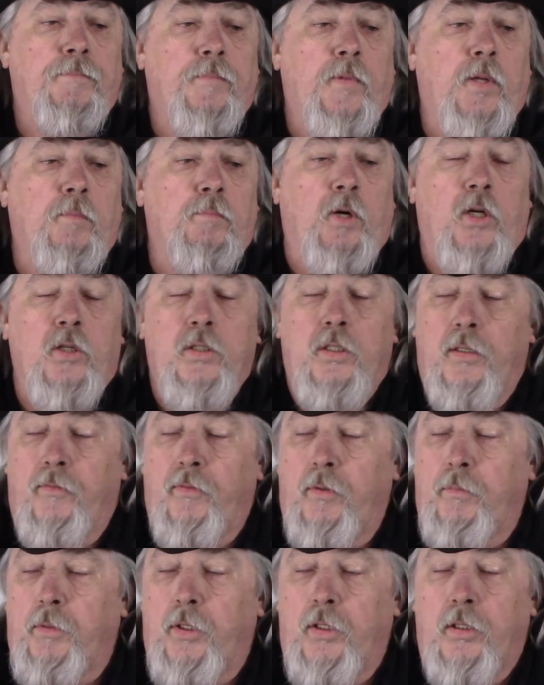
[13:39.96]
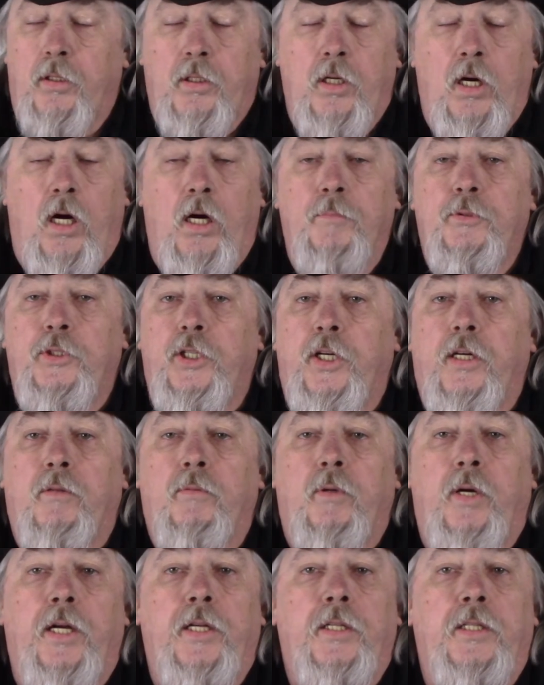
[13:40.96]
Most of them are com check
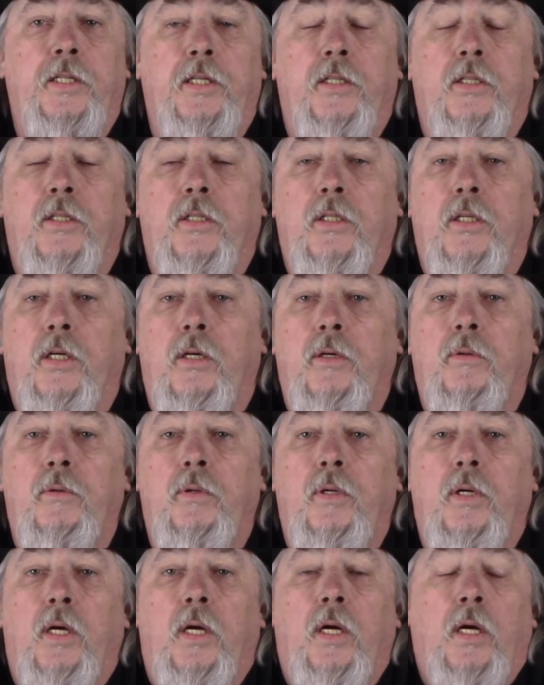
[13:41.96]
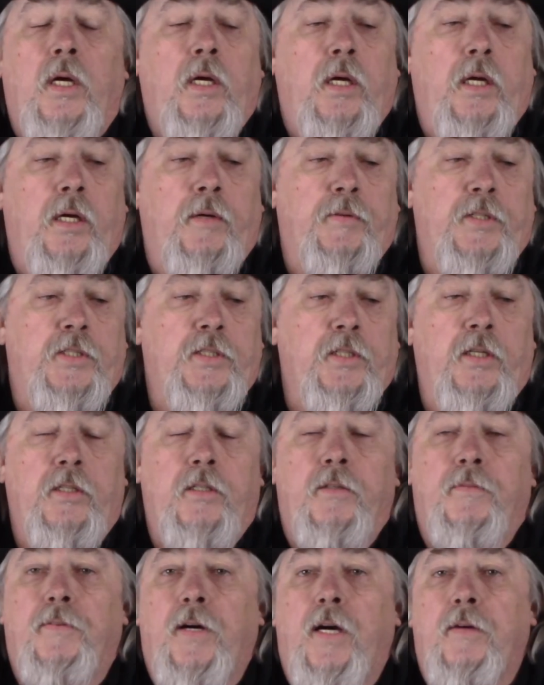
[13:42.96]
right at the end of the load. If it's
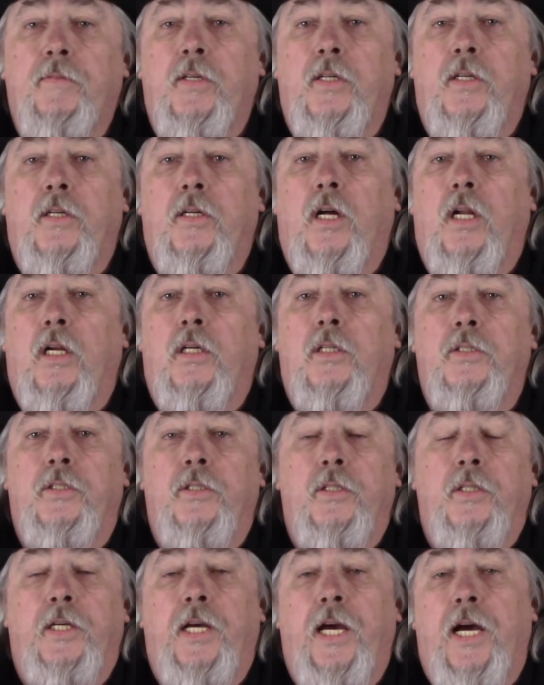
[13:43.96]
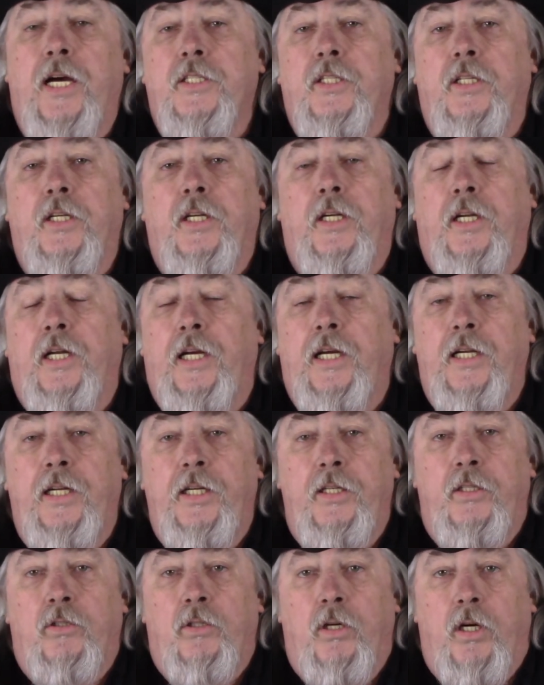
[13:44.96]
under $500, you can cash it at
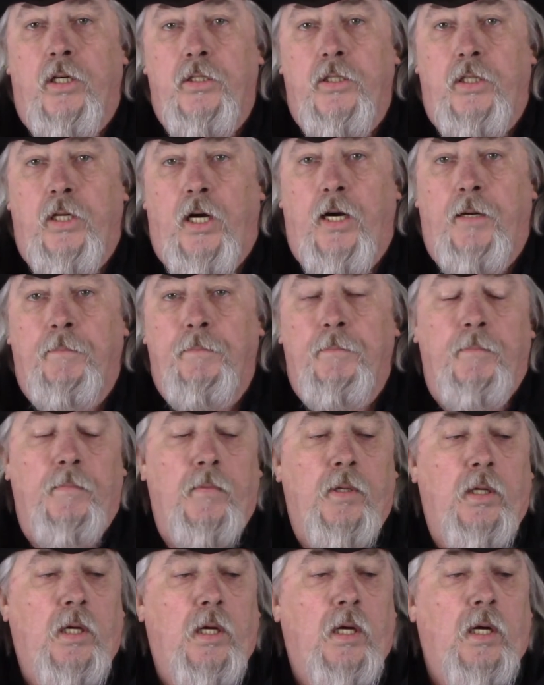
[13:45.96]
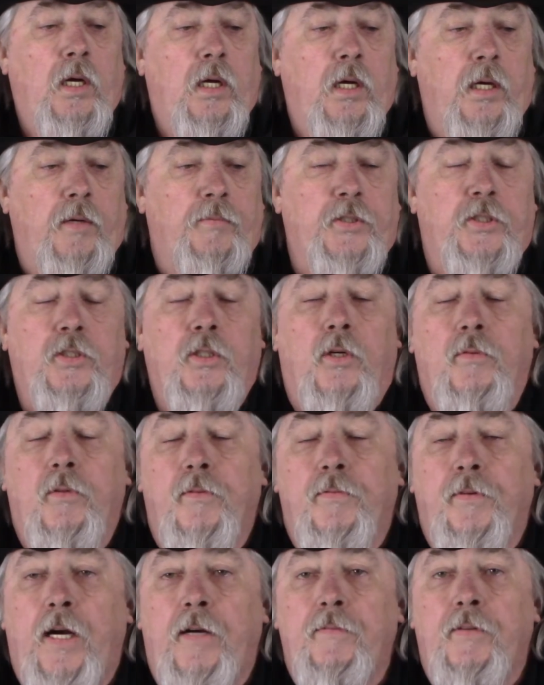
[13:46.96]
any truck stop. If it's over
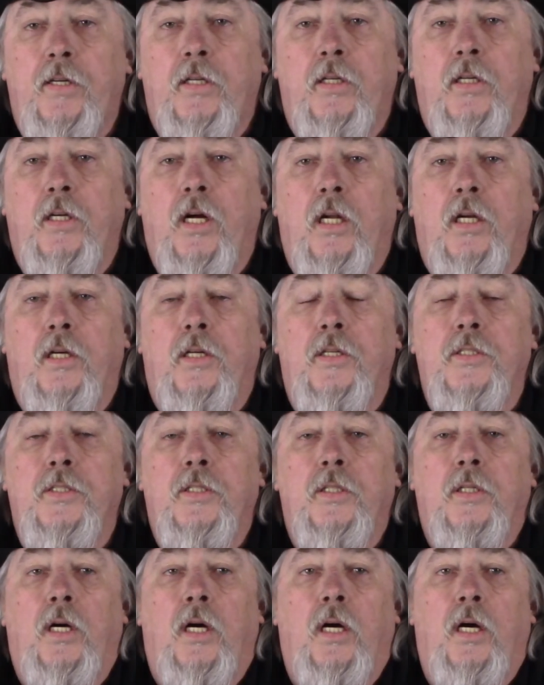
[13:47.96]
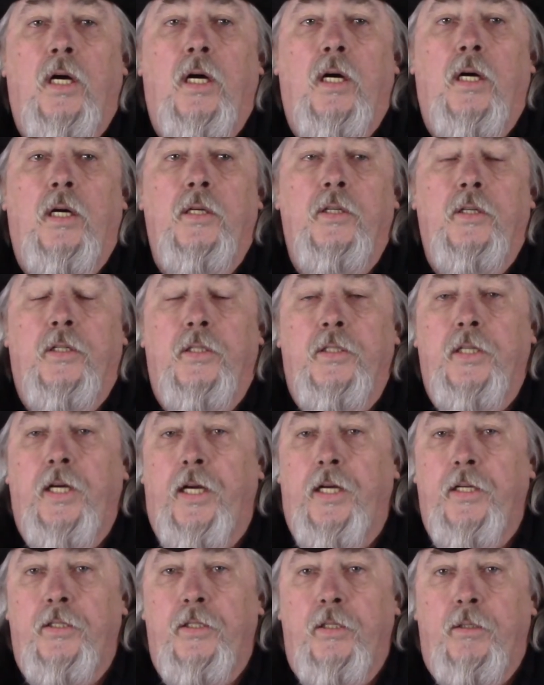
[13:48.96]
$500, you can
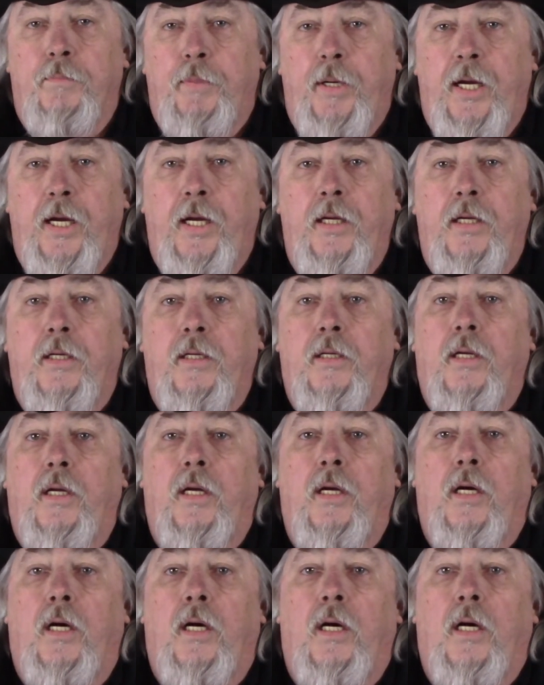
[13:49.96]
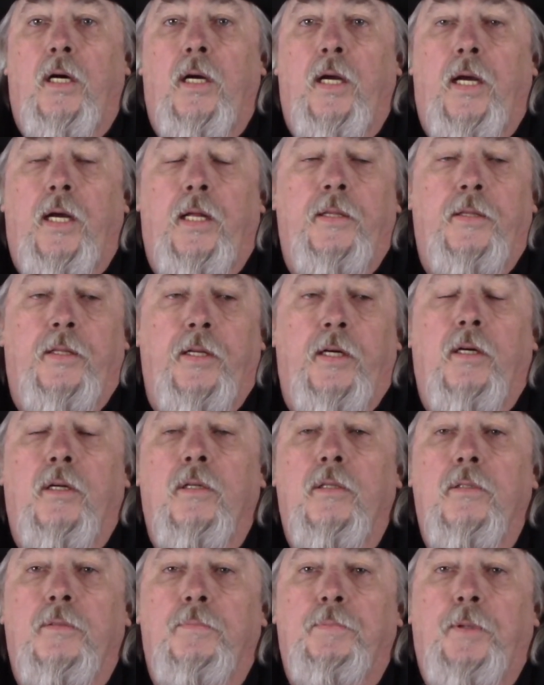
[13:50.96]
take it to your bank, and
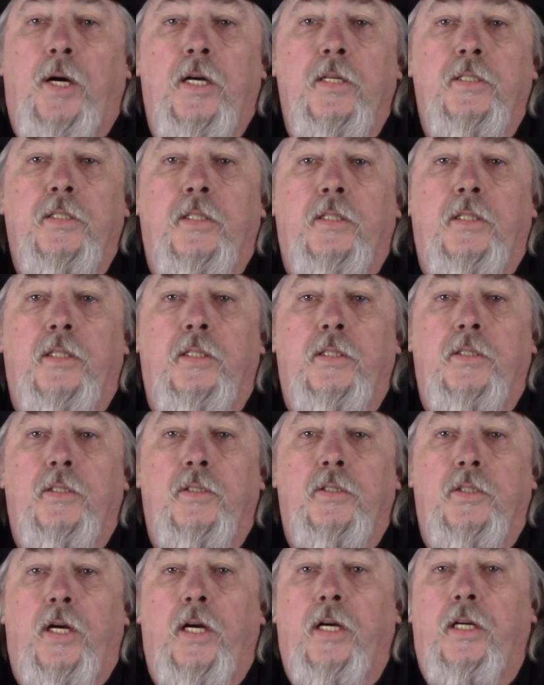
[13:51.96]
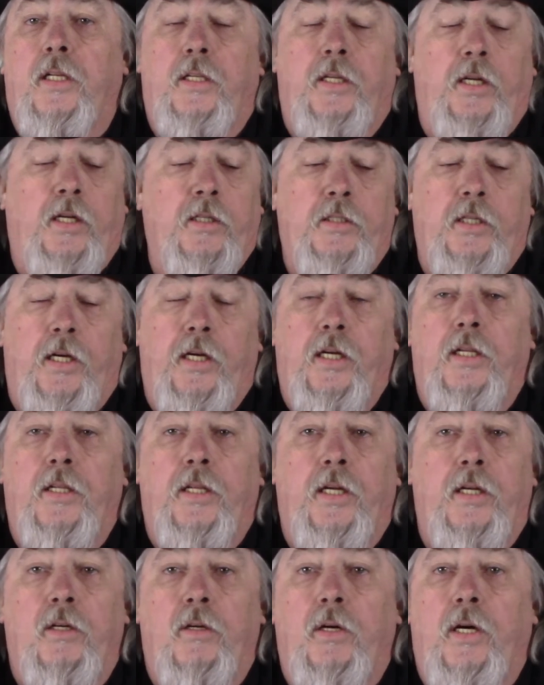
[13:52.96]
they'll deposit the check, and they'll take it.
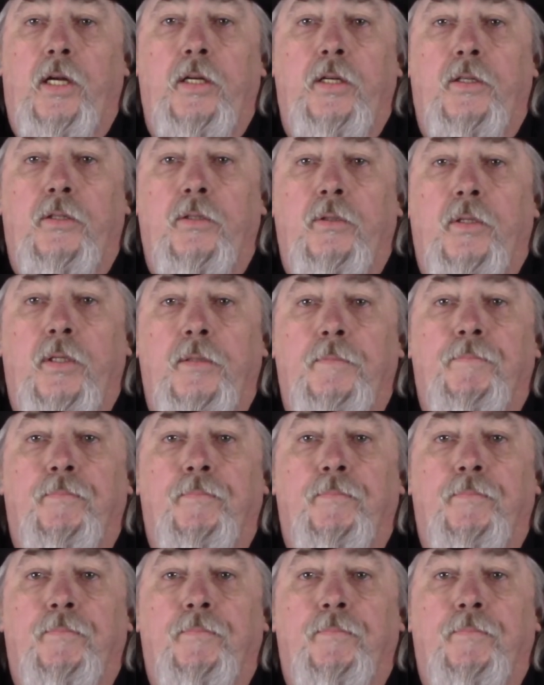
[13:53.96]
They know how to do it.